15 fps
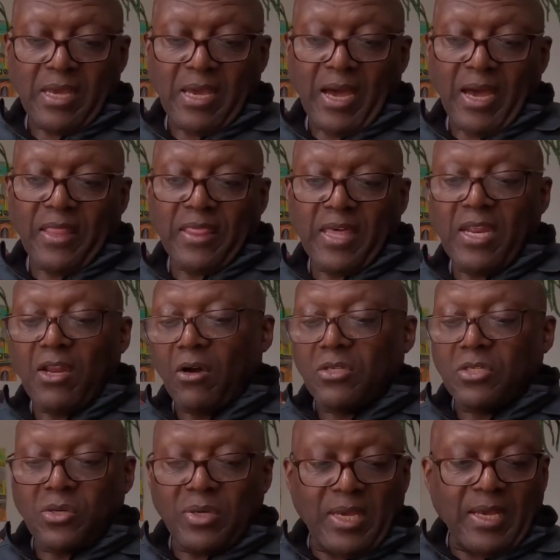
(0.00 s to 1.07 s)
and then on
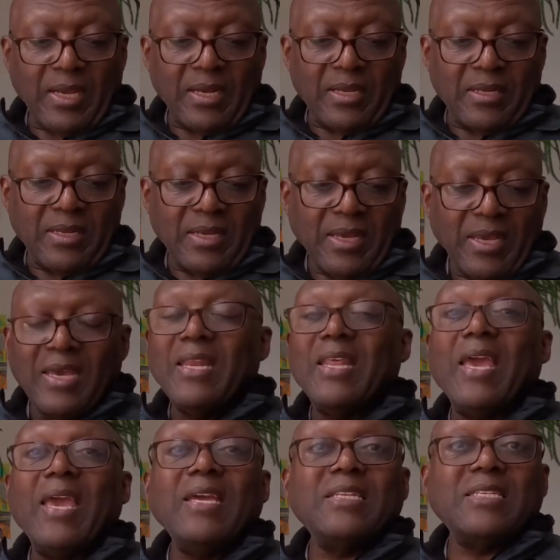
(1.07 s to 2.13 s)
to England in
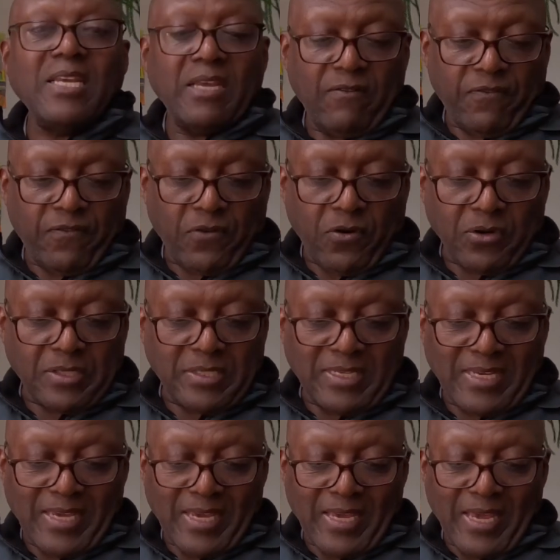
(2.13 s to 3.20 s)

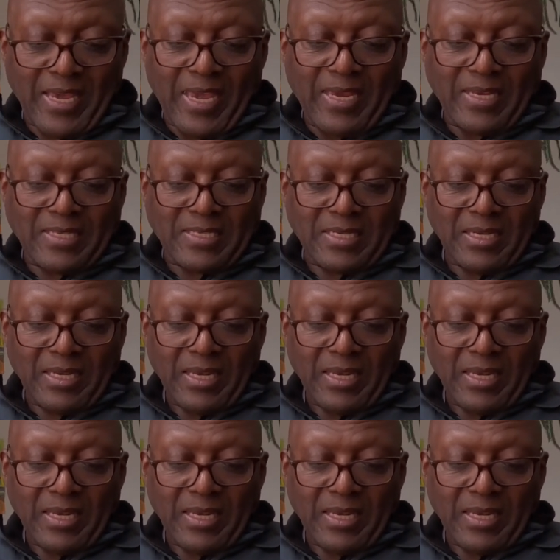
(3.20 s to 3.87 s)
1848.